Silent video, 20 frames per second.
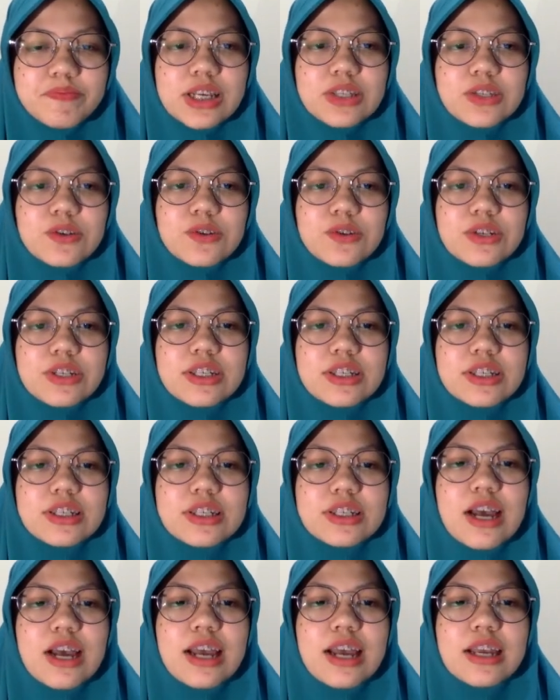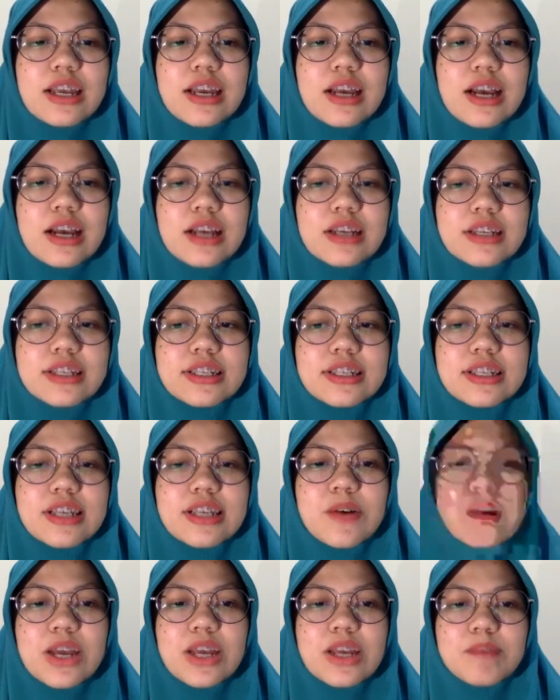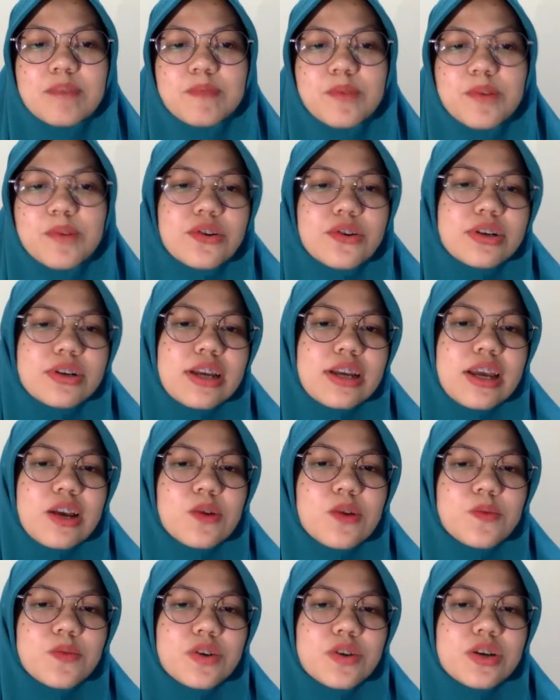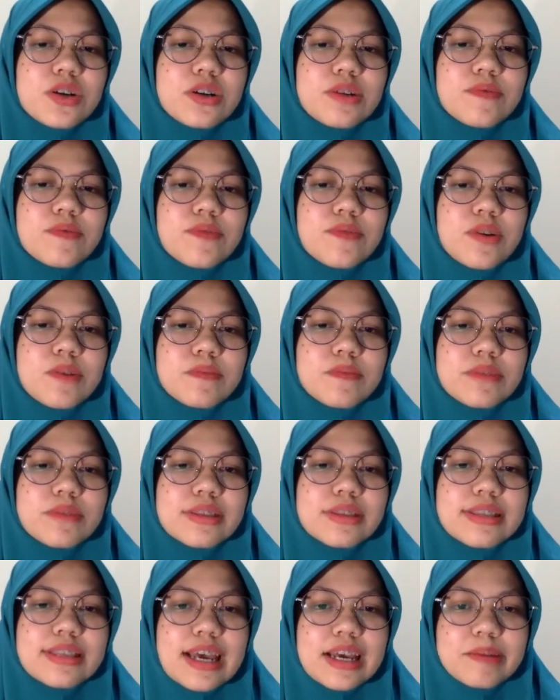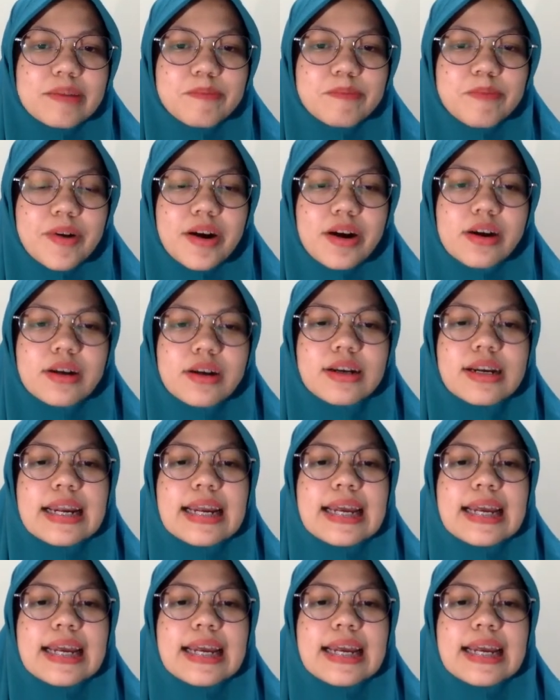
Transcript: So this is how I import the hello world from that part,